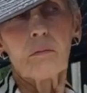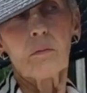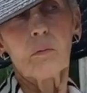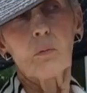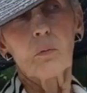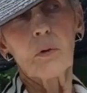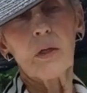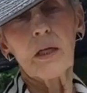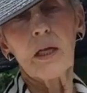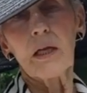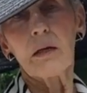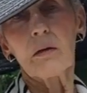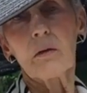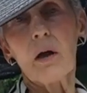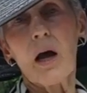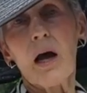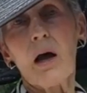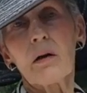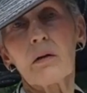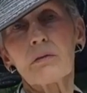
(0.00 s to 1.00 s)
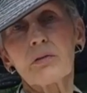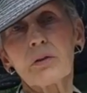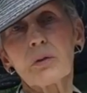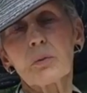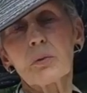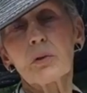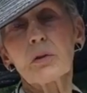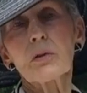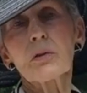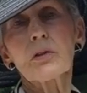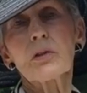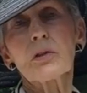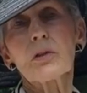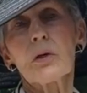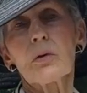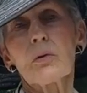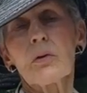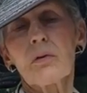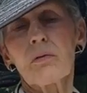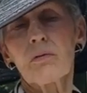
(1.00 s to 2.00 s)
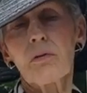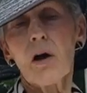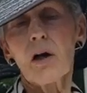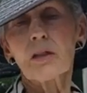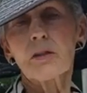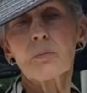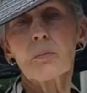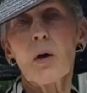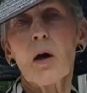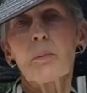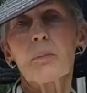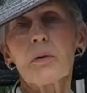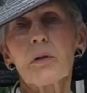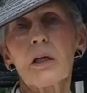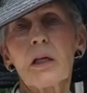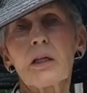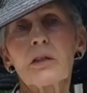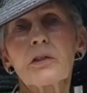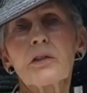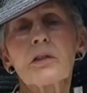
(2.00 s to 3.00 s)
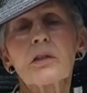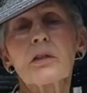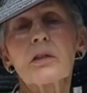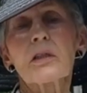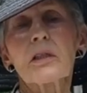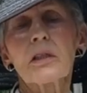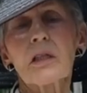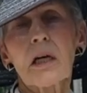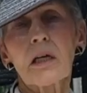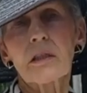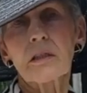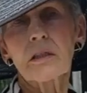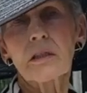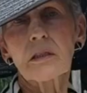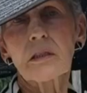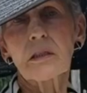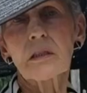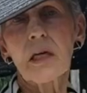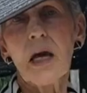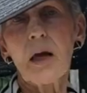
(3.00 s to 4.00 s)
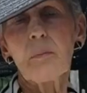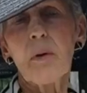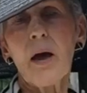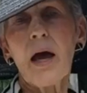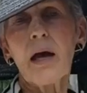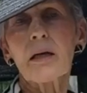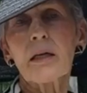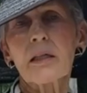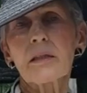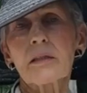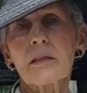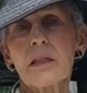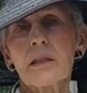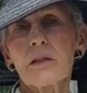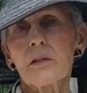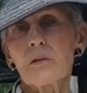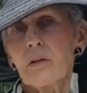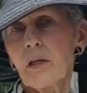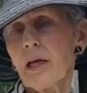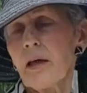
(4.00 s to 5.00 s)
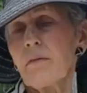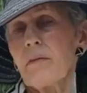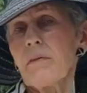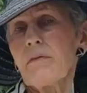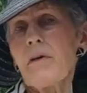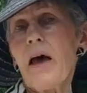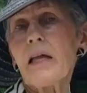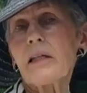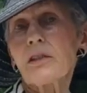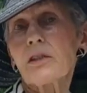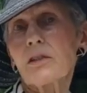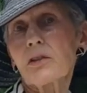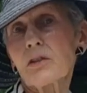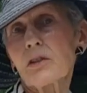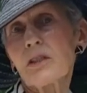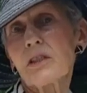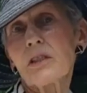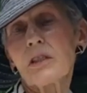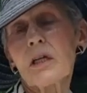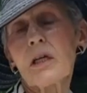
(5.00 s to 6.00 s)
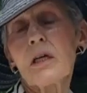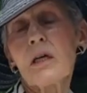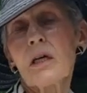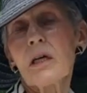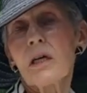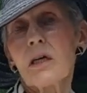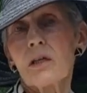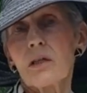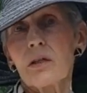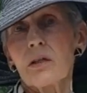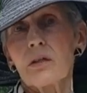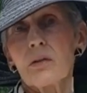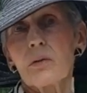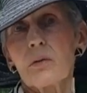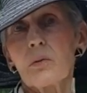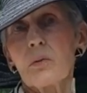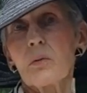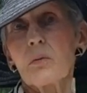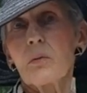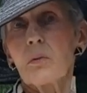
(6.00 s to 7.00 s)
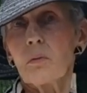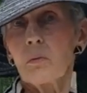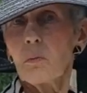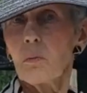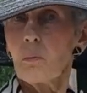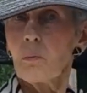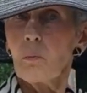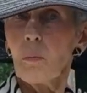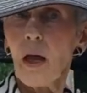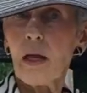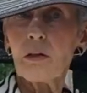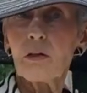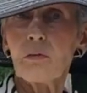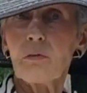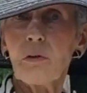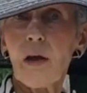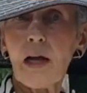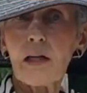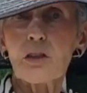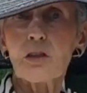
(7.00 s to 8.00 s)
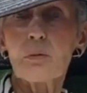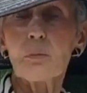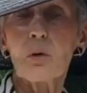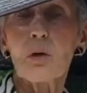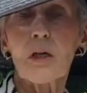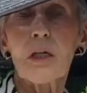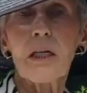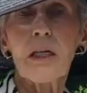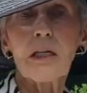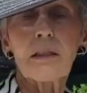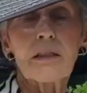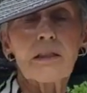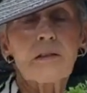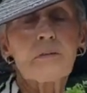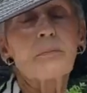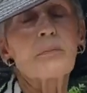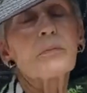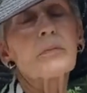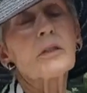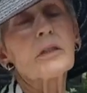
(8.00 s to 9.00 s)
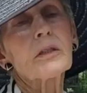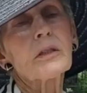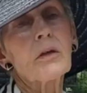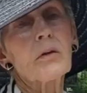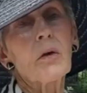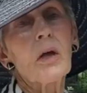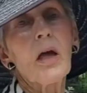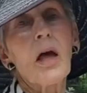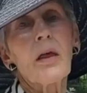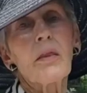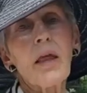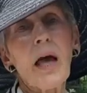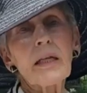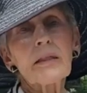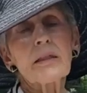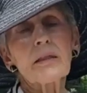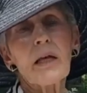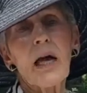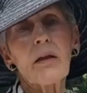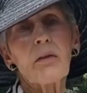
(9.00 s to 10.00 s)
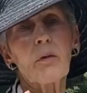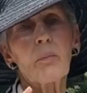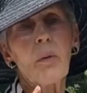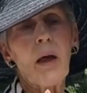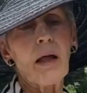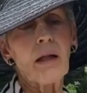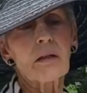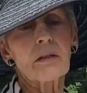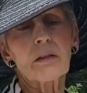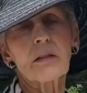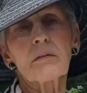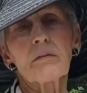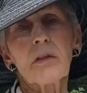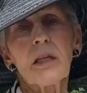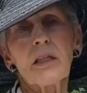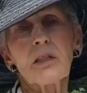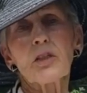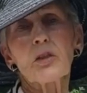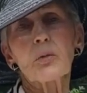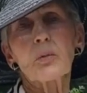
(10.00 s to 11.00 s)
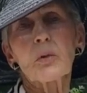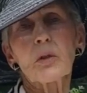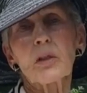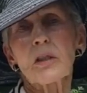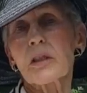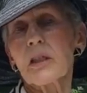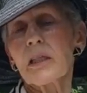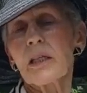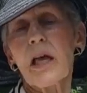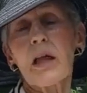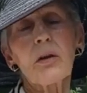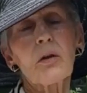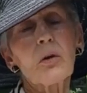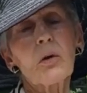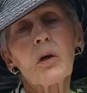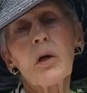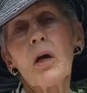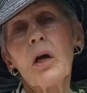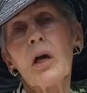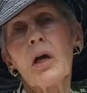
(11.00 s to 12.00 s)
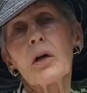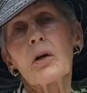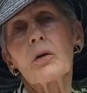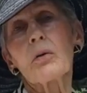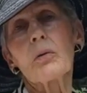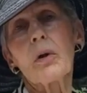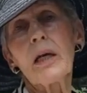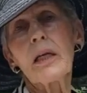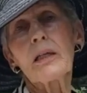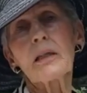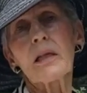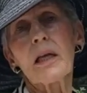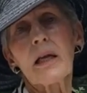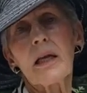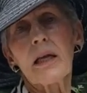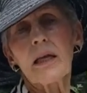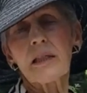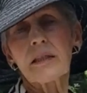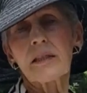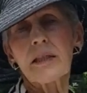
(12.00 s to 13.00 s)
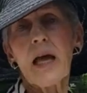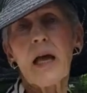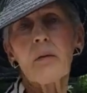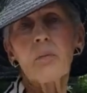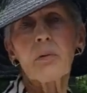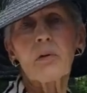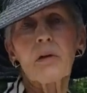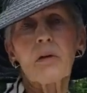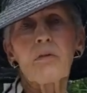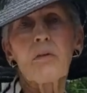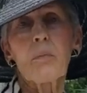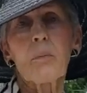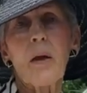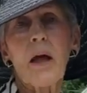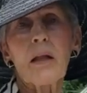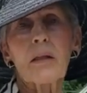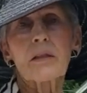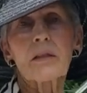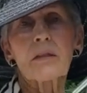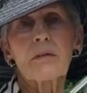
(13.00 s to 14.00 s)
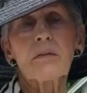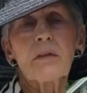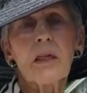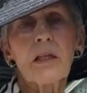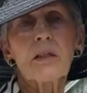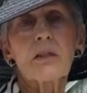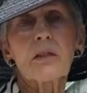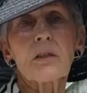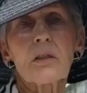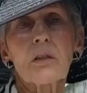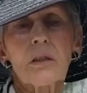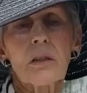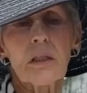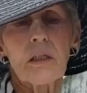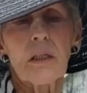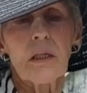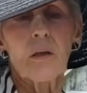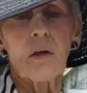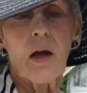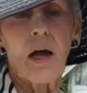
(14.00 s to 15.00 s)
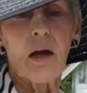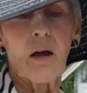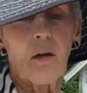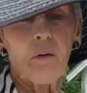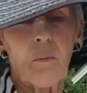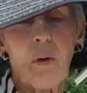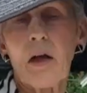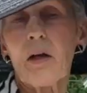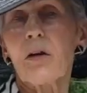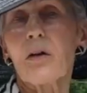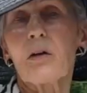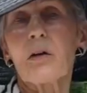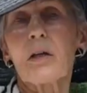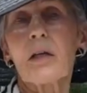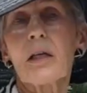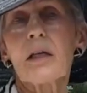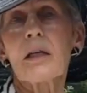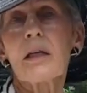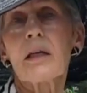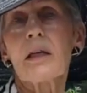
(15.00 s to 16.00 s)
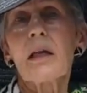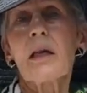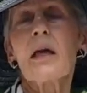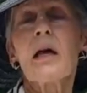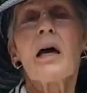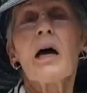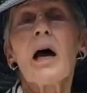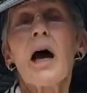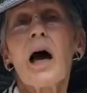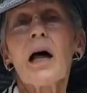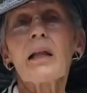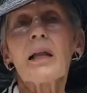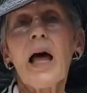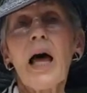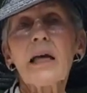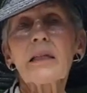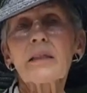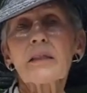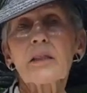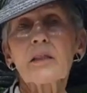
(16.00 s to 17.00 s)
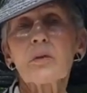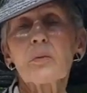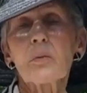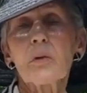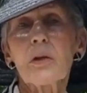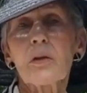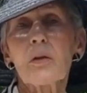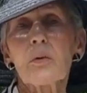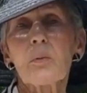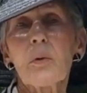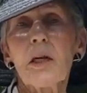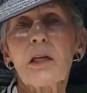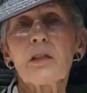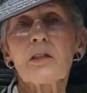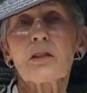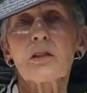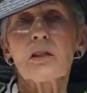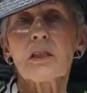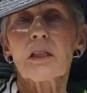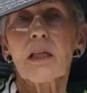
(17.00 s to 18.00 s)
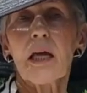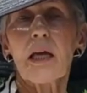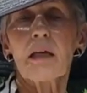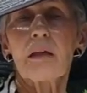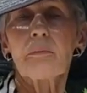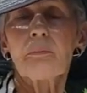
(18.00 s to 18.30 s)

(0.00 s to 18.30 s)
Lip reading: we get out of squirrels, so the fox population starts to die back because they don't have the fat storage to manufacture more kids. So that's how the balance of nature works. Another great example of the balance of nature, I heard in Alaska, where the ranger said